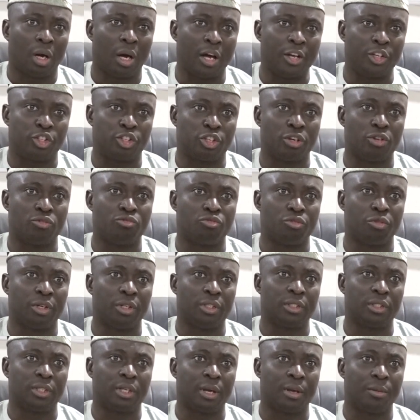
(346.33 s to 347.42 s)
exchange
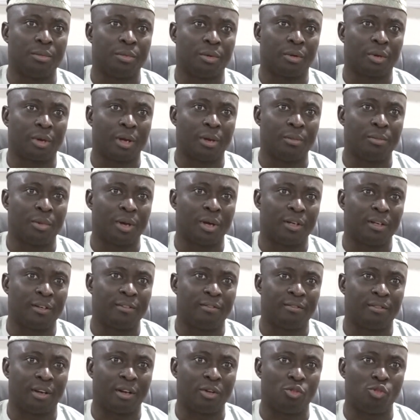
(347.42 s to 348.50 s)
rates became
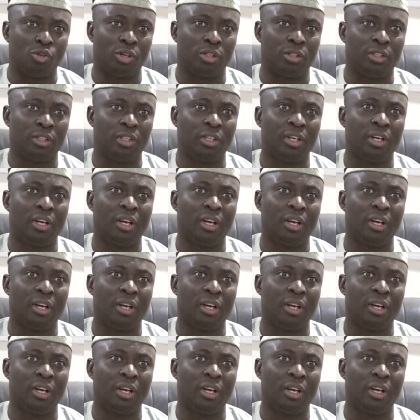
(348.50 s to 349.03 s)
devalued,